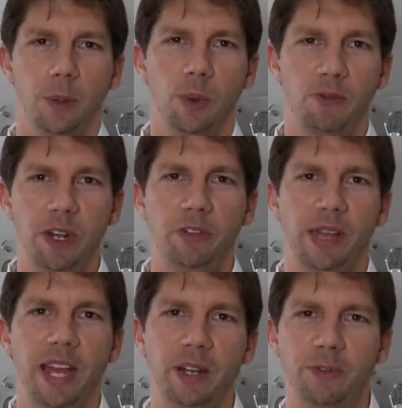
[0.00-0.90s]
We've reached
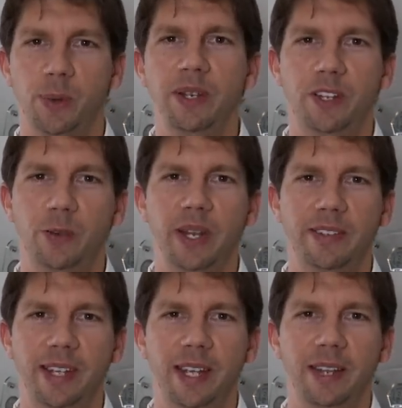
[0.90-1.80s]
the end of
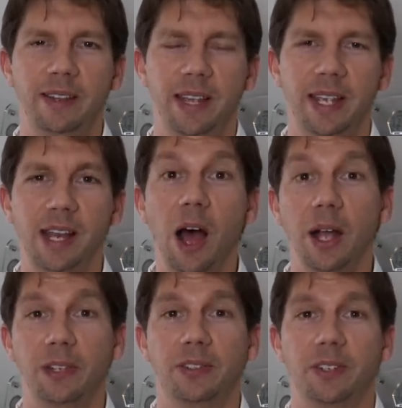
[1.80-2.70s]
2020 and the
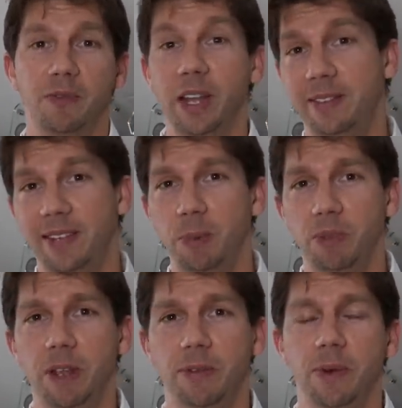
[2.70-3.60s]
last race
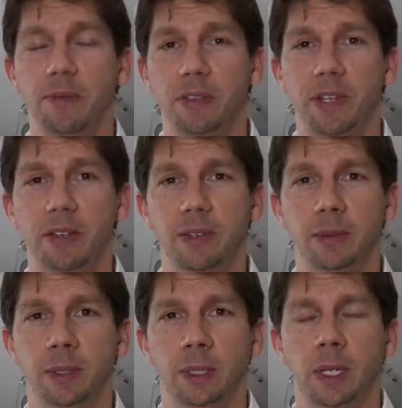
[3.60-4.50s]
debrief of the
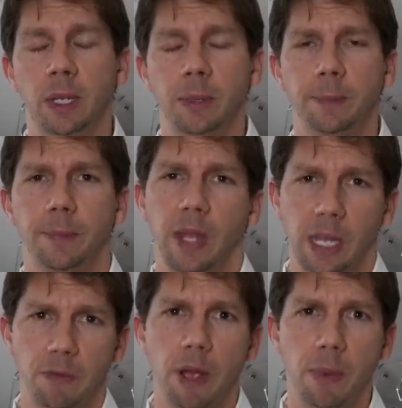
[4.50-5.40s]
season.
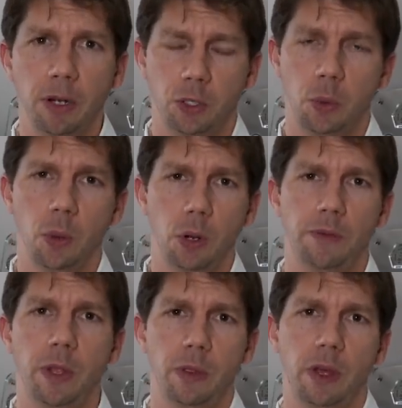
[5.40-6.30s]
Thank you very much to all
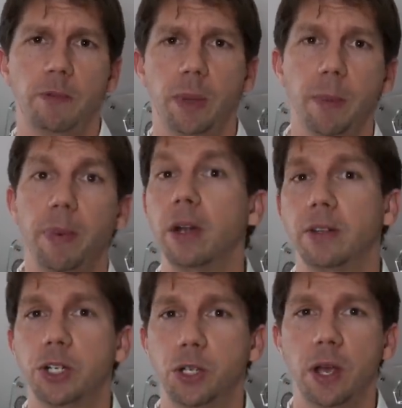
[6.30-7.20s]
of you that have been a part
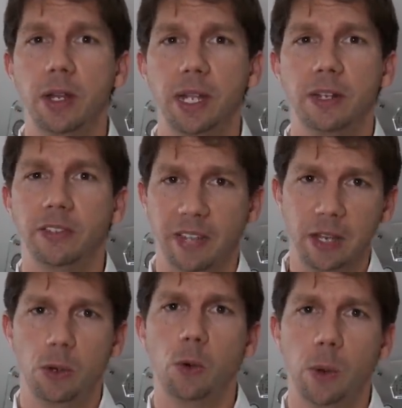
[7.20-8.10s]
of the journey and
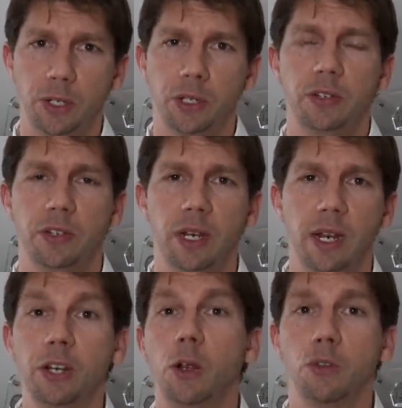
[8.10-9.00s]
sent your questions in
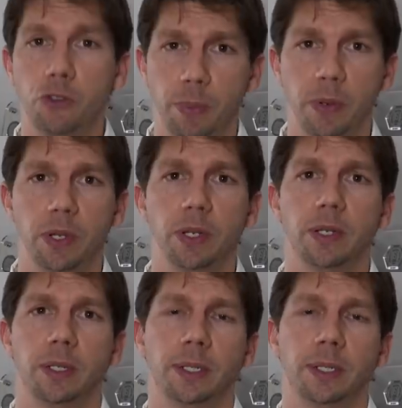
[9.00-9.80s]
and contributed.